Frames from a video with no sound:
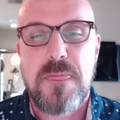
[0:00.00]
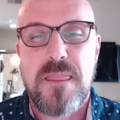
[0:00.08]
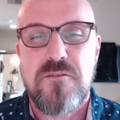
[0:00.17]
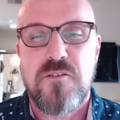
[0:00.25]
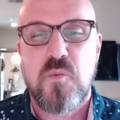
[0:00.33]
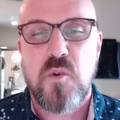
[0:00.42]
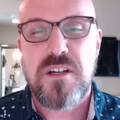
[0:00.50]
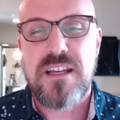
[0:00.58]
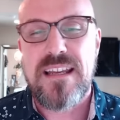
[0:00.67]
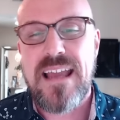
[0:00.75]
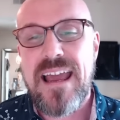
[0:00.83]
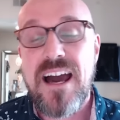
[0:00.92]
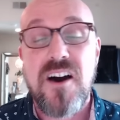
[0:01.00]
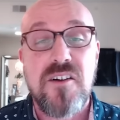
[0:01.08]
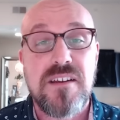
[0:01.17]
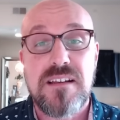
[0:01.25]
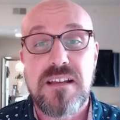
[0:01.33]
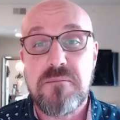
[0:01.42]
If you're working
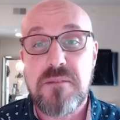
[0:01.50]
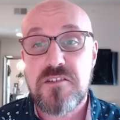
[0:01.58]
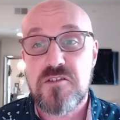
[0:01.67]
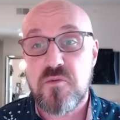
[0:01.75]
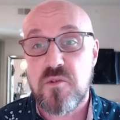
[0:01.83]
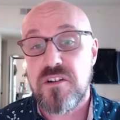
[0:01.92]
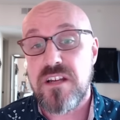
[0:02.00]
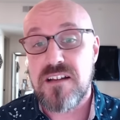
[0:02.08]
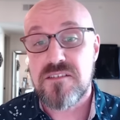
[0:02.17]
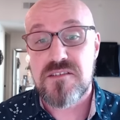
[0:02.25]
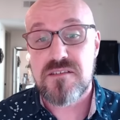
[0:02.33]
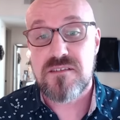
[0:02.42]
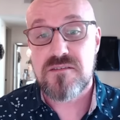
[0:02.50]
out, it makes your workouts